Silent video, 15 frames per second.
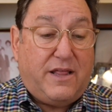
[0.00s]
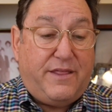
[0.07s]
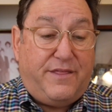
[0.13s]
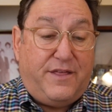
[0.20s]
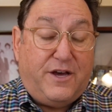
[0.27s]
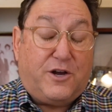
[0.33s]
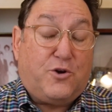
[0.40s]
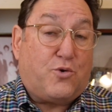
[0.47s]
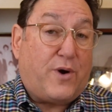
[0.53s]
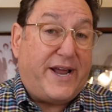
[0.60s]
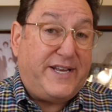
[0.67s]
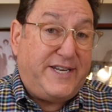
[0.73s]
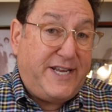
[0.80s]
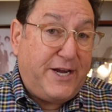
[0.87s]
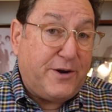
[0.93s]
the
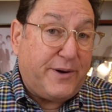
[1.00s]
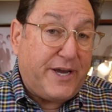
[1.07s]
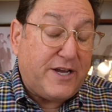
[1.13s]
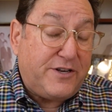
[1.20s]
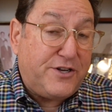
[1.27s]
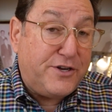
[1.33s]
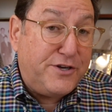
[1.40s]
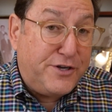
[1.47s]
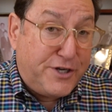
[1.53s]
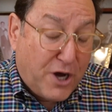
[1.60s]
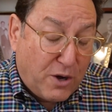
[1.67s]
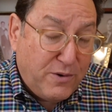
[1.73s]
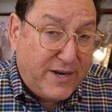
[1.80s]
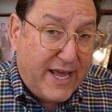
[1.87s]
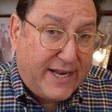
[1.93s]
criteria to
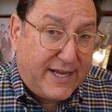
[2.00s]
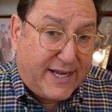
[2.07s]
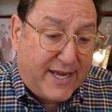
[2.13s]
donate a